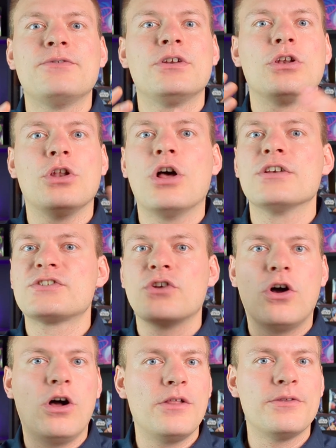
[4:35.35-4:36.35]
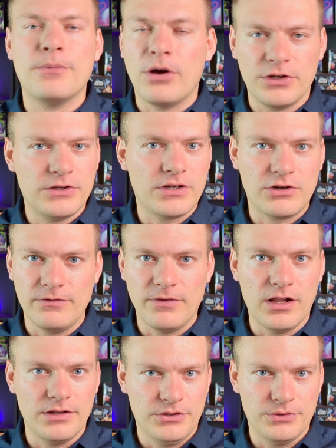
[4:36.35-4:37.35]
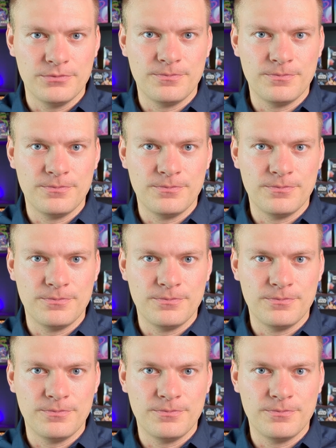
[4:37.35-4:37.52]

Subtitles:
it lost all the monetary value.